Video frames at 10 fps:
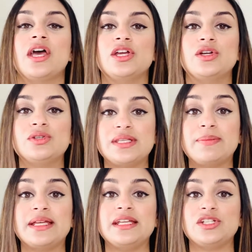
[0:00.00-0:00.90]
you
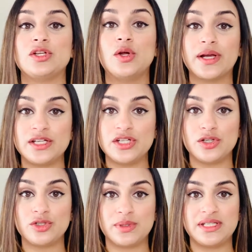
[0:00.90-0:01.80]
simply need to log into
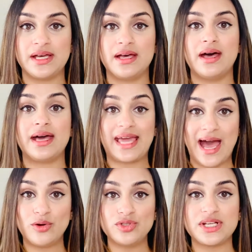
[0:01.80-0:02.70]
your Twitter
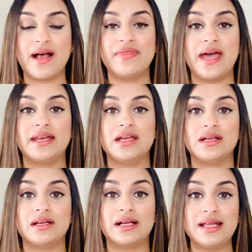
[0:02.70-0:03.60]
account and then
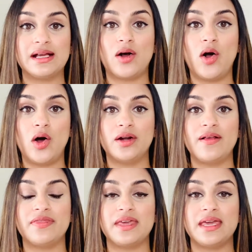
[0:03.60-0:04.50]
click on
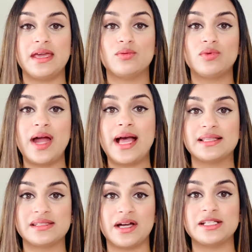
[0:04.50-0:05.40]
the right
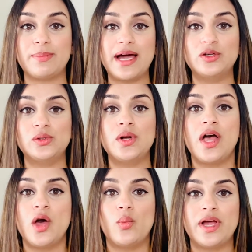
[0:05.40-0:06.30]
hand side panel
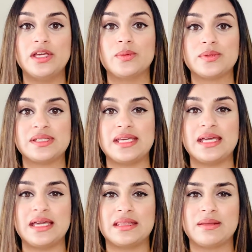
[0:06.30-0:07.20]
where you will
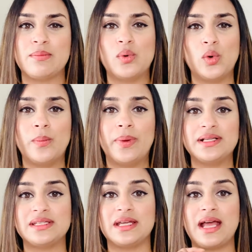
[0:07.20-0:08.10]
see the more
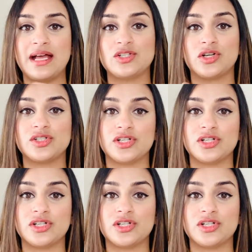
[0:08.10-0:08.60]
button and